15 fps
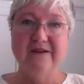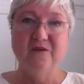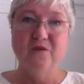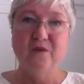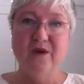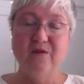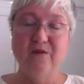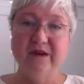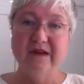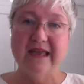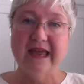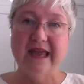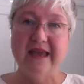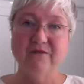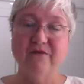we really
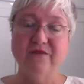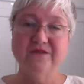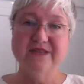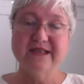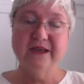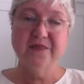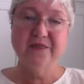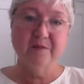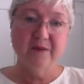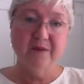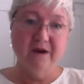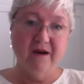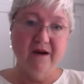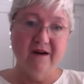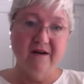have set the
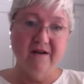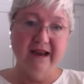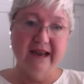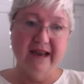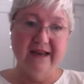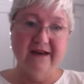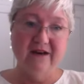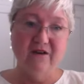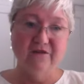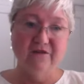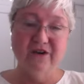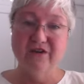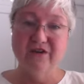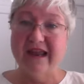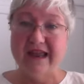bar and are
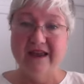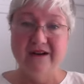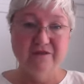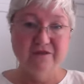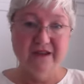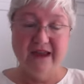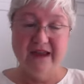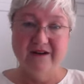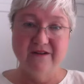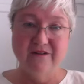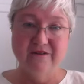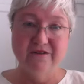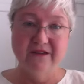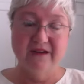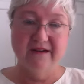very
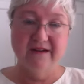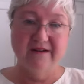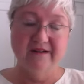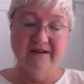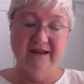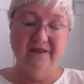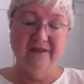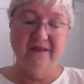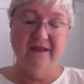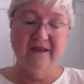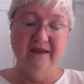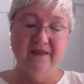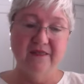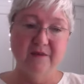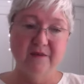innovative in
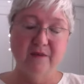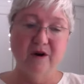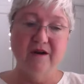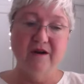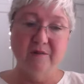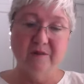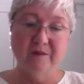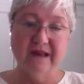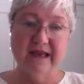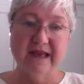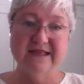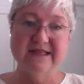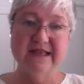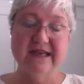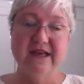the
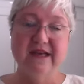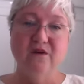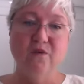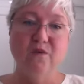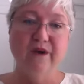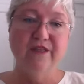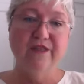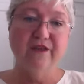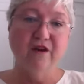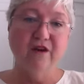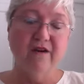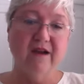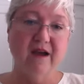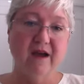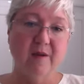marketplace with our
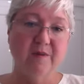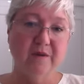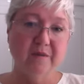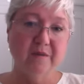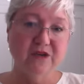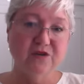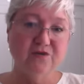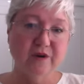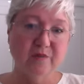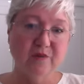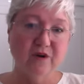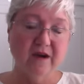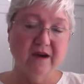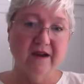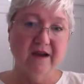complementary
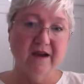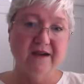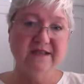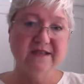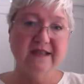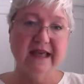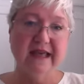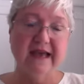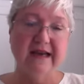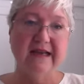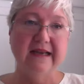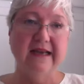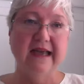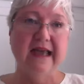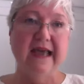products that
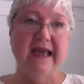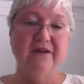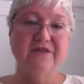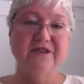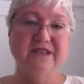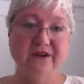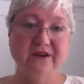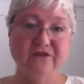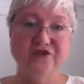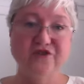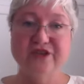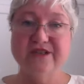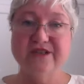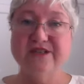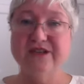have
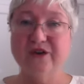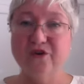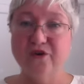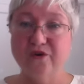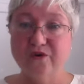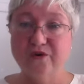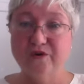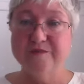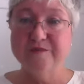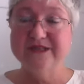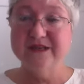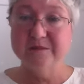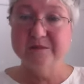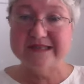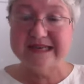synergistic herbs
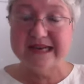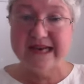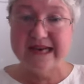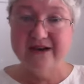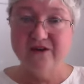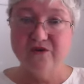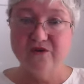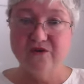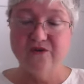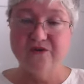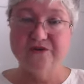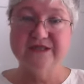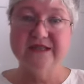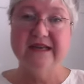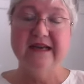and
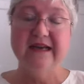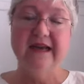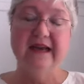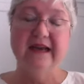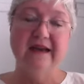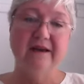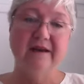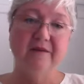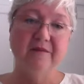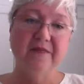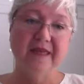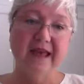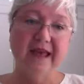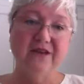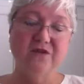botanicals
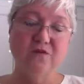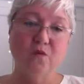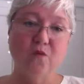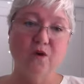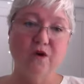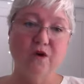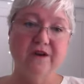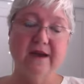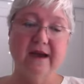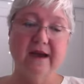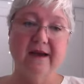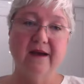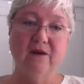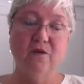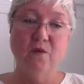that work
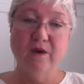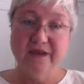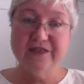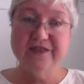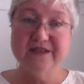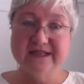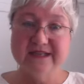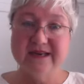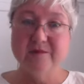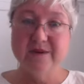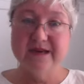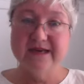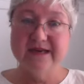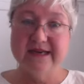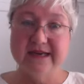with the
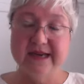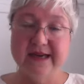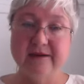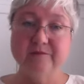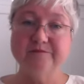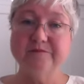CBD